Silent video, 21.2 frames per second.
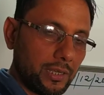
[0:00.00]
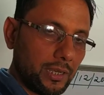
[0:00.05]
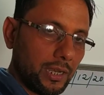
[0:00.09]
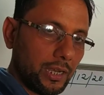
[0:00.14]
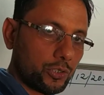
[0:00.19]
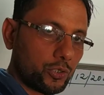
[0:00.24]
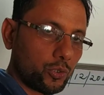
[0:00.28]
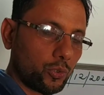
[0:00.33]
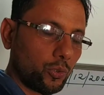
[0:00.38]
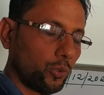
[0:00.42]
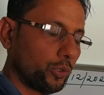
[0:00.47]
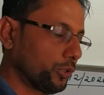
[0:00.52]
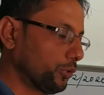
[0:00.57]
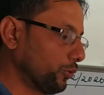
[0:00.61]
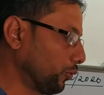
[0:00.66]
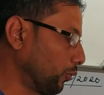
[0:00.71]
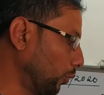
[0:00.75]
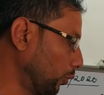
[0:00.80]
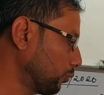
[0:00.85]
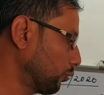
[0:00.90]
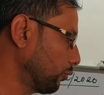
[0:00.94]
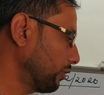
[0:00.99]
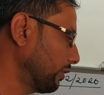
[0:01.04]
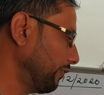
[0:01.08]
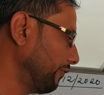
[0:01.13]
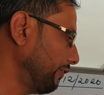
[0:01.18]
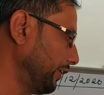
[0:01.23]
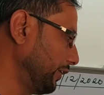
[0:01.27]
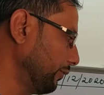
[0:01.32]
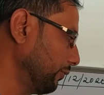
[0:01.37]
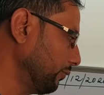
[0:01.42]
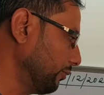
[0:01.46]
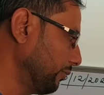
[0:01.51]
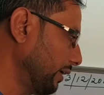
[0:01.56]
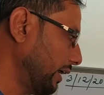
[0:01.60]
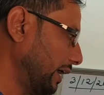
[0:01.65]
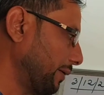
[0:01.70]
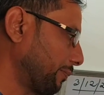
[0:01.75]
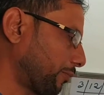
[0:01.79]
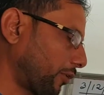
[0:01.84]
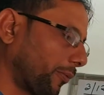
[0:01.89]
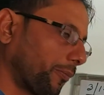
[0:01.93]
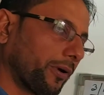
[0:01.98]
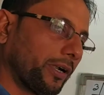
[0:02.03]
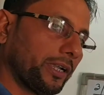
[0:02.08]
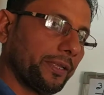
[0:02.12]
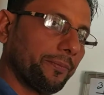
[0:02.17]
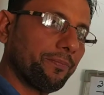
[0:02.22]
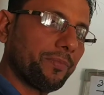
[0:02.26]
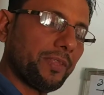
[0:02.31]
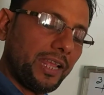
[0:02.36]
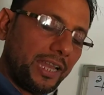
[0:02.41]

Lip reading: So you go through the video properly.